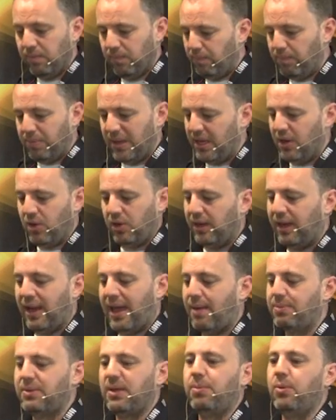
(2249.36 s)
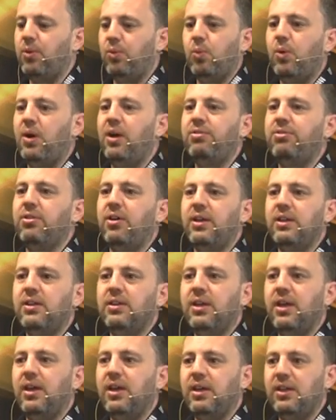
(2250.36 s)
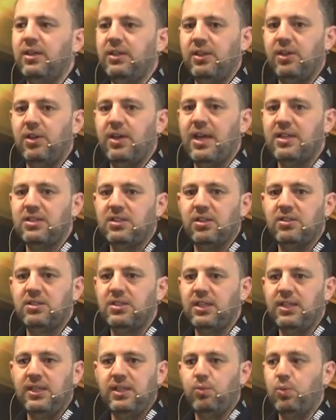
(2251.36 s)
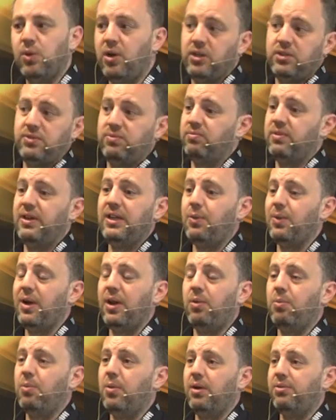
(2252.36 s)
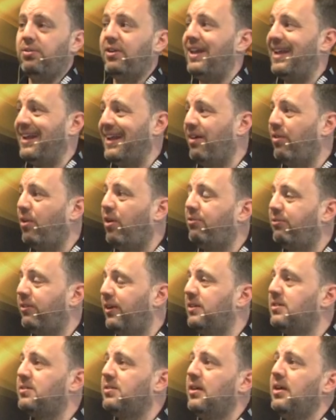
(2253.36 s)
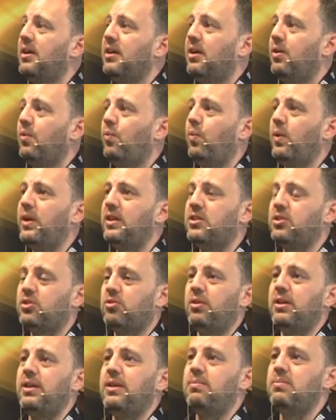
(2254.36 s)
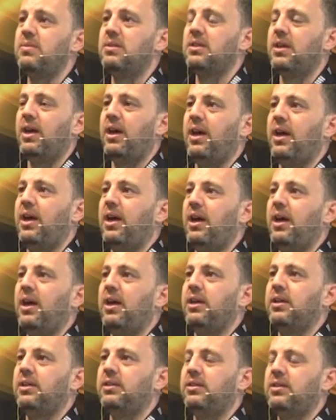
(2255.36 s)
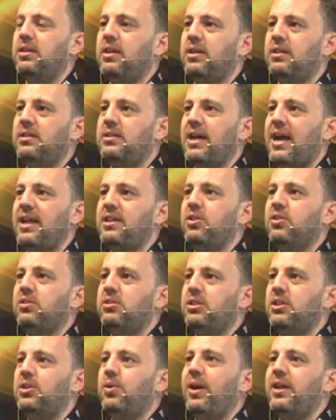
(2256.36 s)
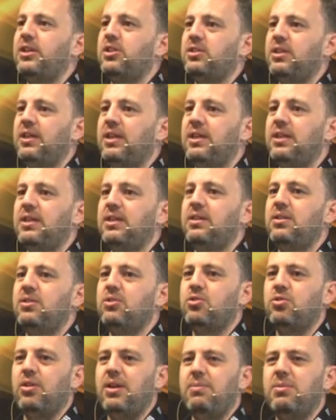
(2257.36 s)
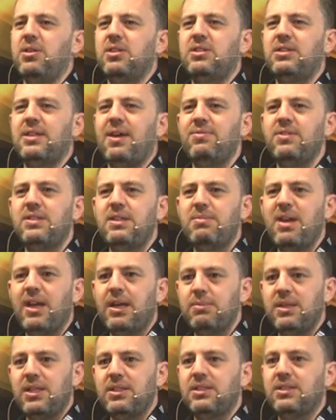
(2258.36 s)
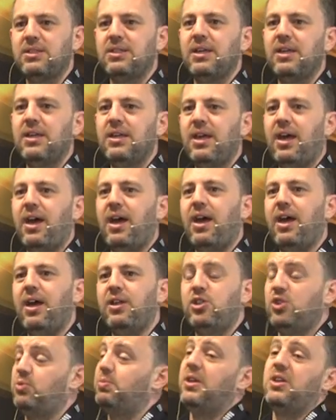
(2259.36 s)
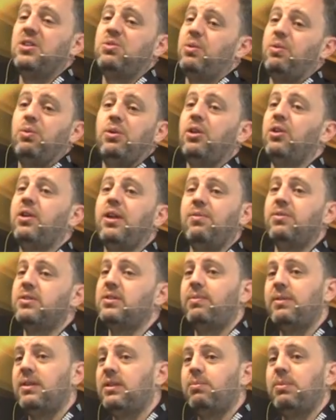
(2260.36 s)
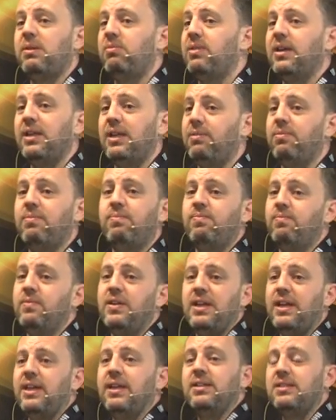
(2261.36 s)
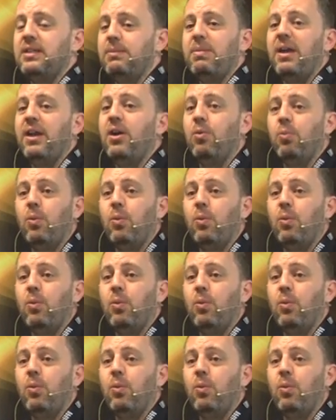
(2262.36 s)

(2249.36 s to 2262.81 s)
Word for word: be on a laptop on Wi-Fi. SRT works really well on Wi-Fi. In our office, we streamed a Daniel 2 HD stream at 70 megabits, just because we were looking for something to be really ridiculously big on